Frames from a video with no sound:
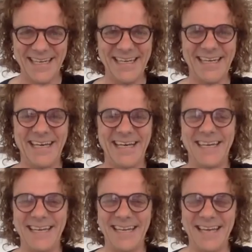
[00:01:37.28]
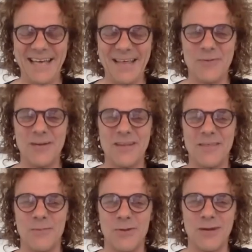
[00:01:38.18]
Yeah, the last one is
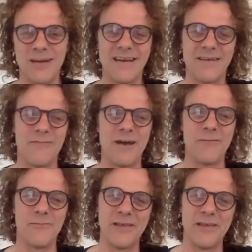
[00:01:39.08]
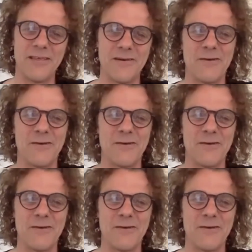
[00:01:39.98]
born like 5 weeks ago.